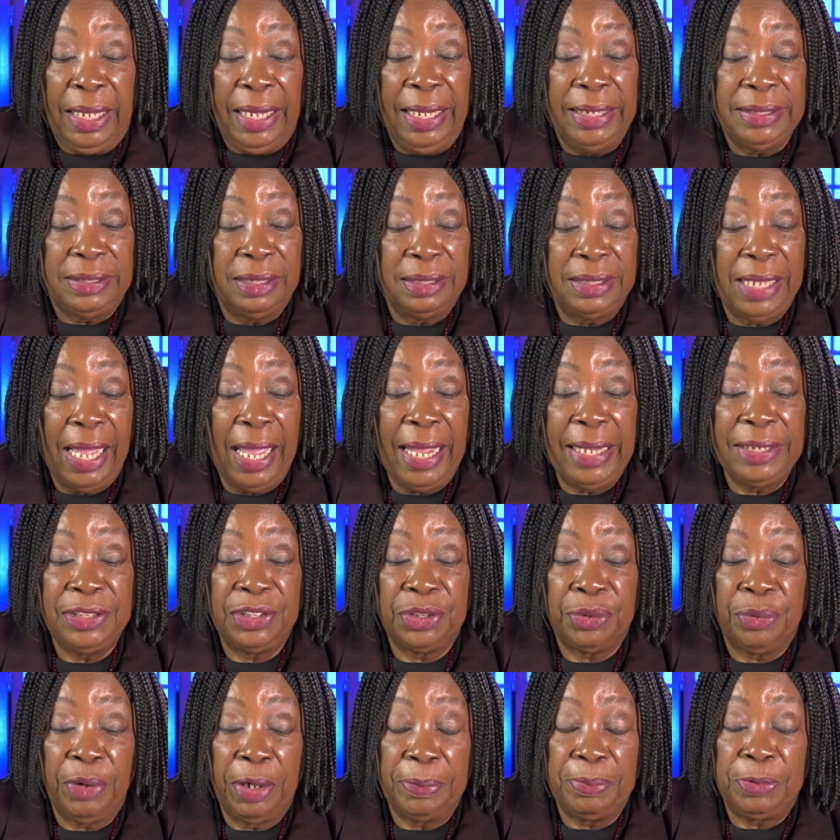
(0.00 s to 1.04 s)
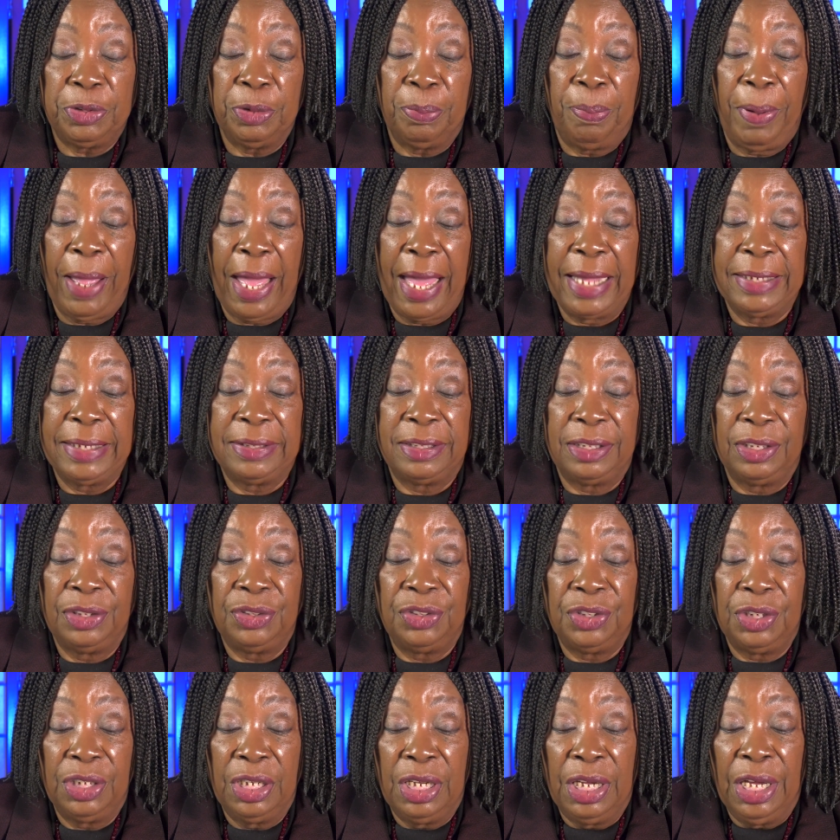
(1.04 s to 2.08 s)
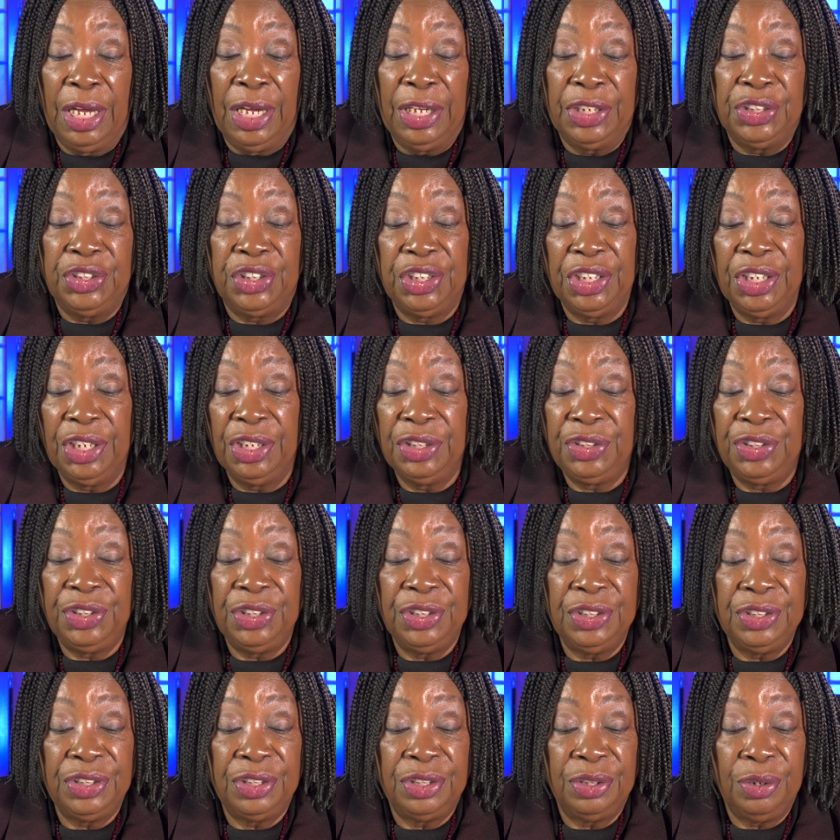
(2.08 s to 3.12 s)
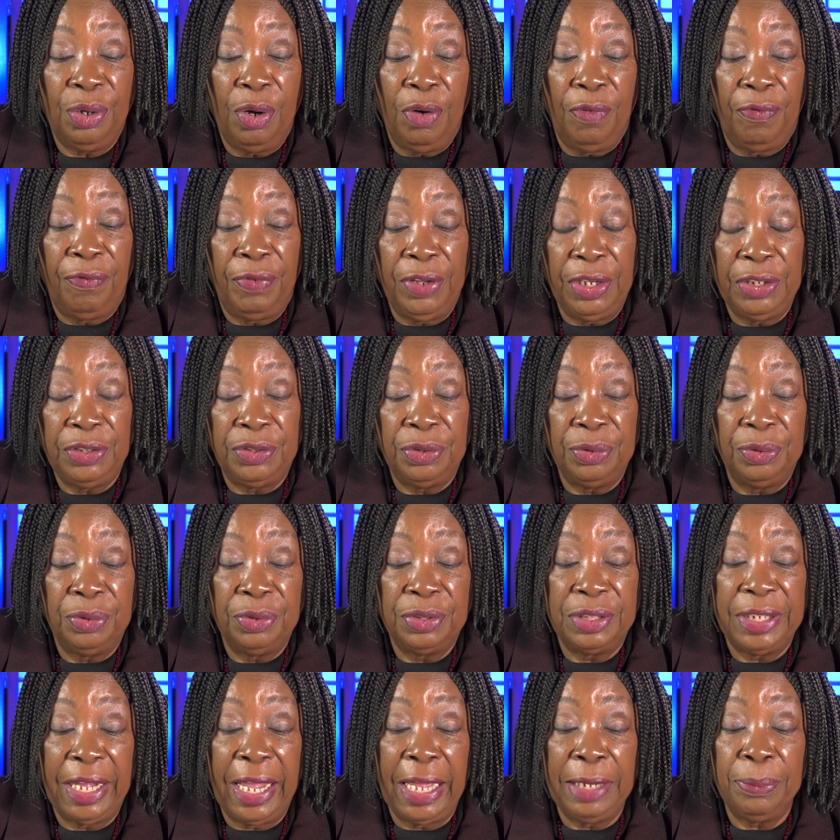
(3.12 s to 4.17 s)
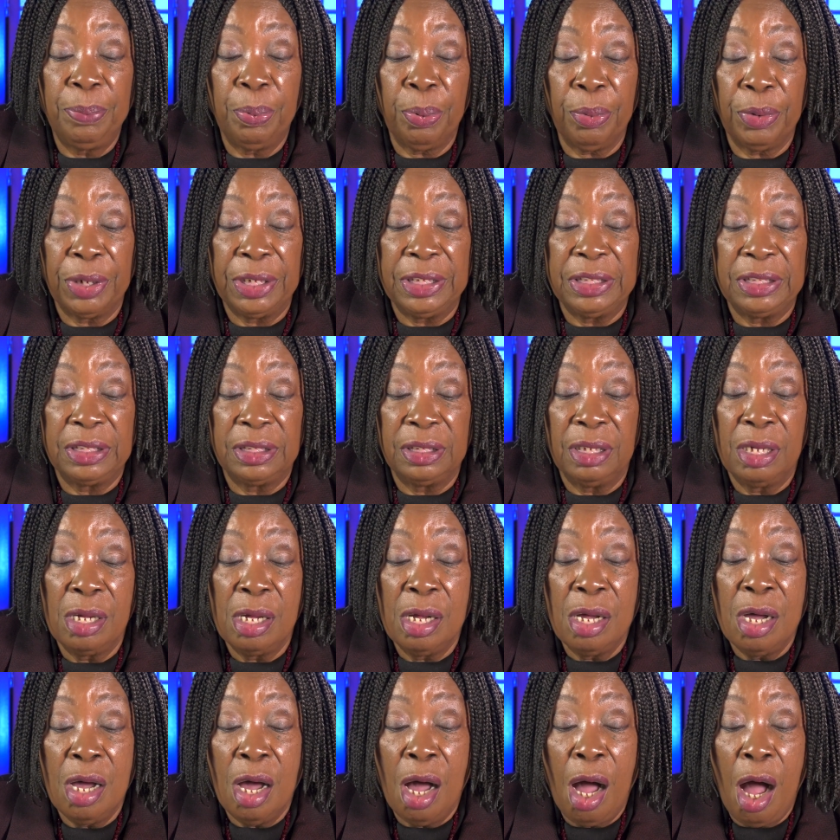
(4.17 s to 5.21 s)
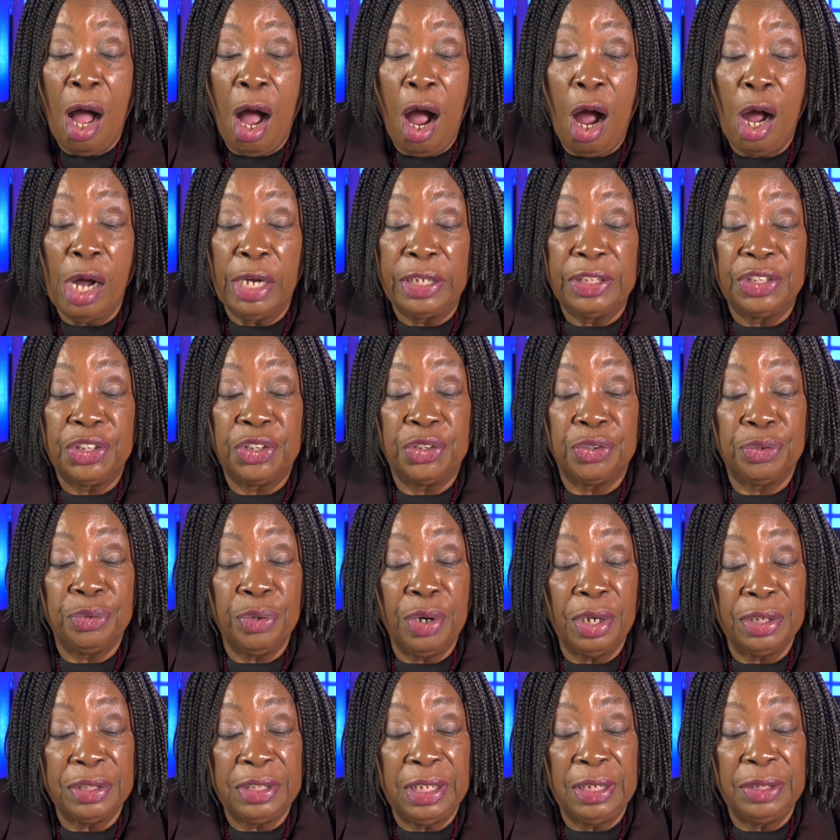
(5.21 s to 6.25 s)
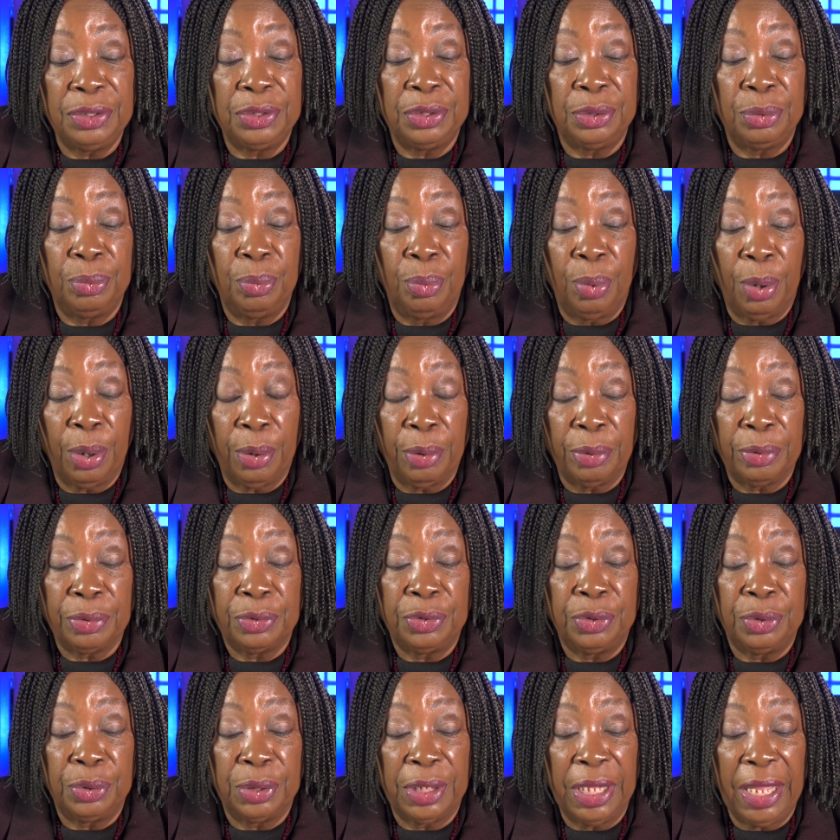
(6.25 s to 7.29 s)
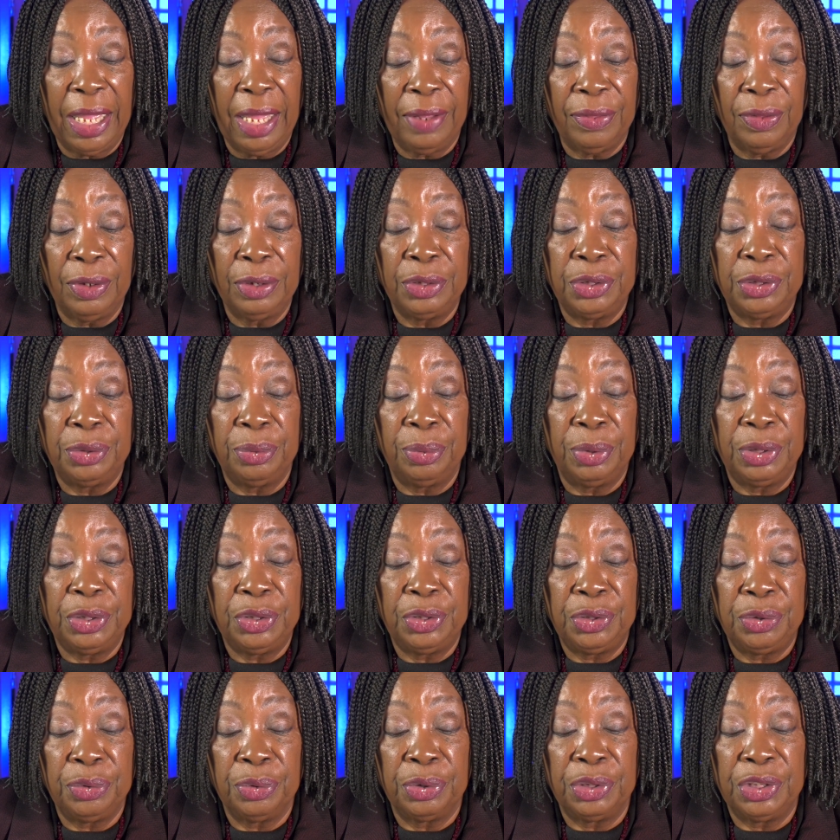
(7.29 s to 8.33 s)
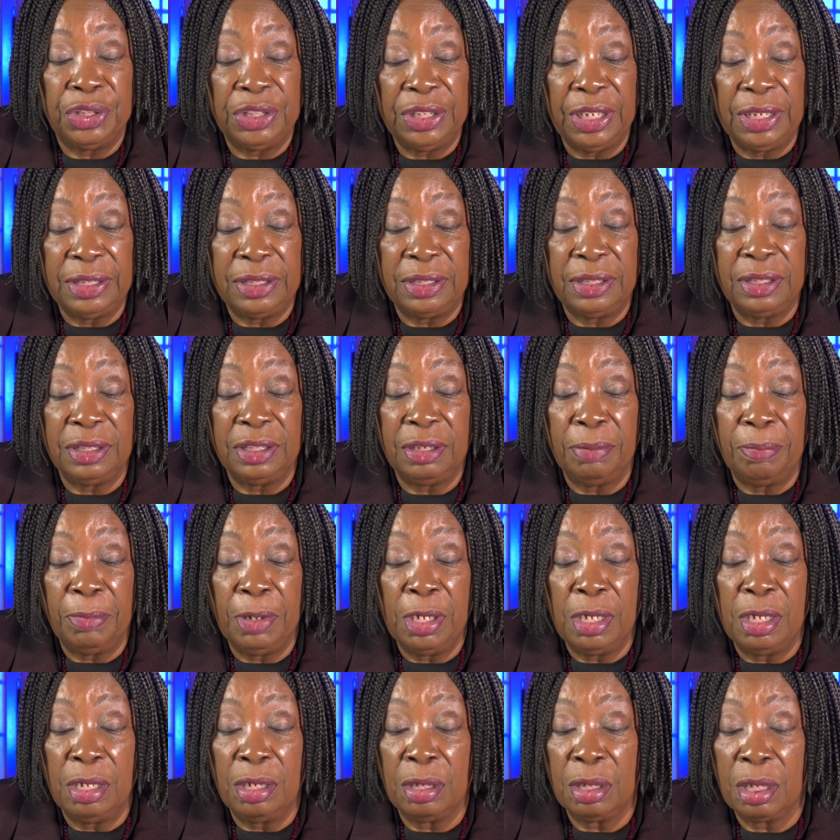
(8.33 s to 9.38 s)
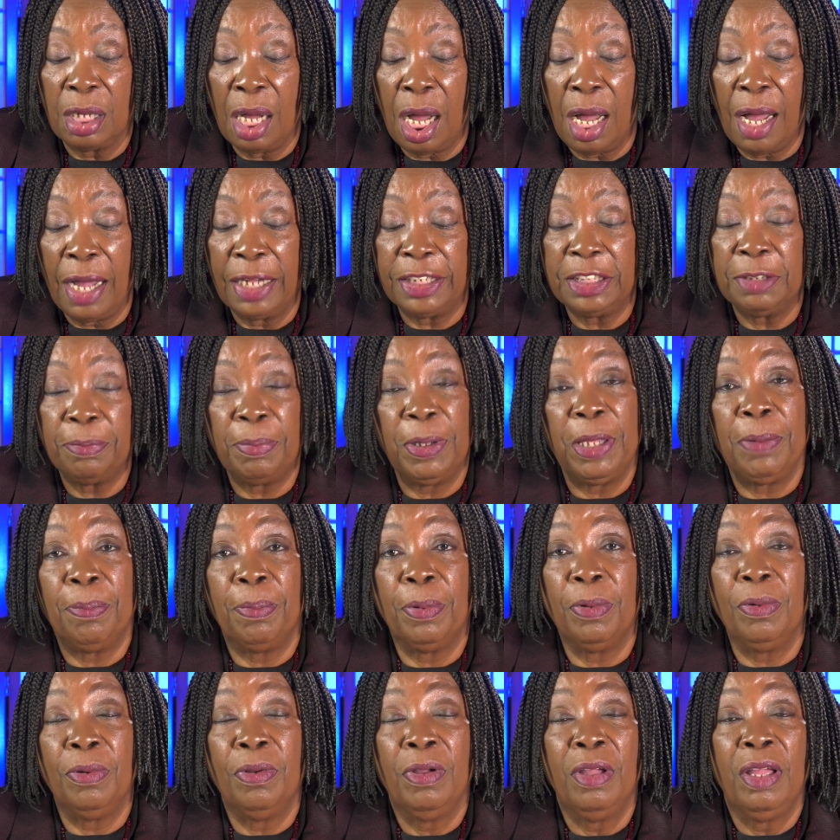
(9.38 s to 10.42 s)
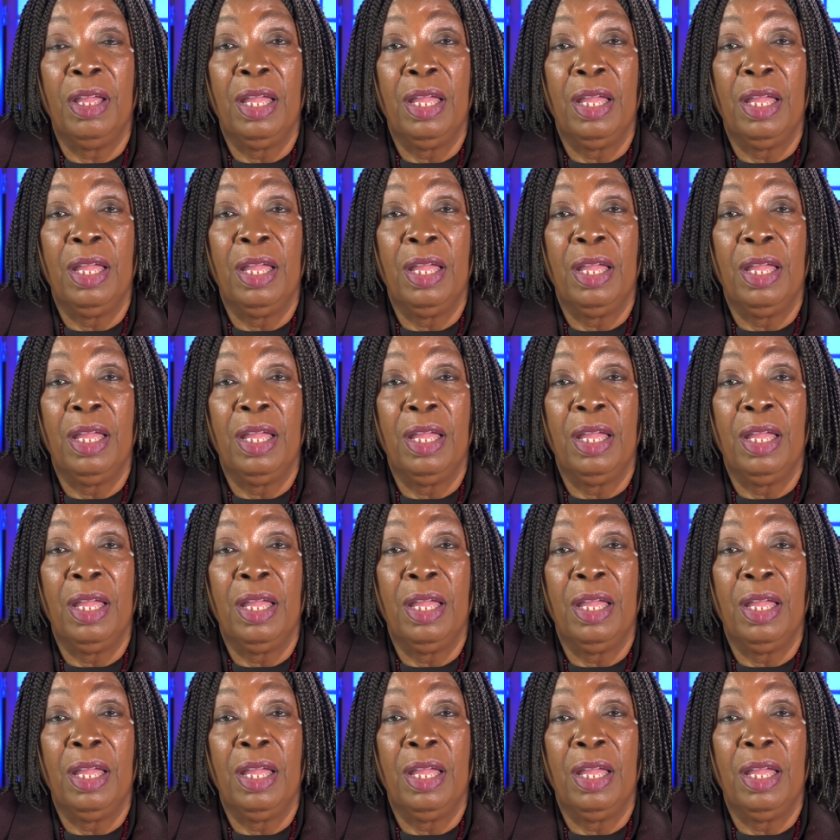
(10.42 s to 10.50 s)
In today's scripture passage, judges, officials, and priests are instructed to work together to ensure justice among God's people.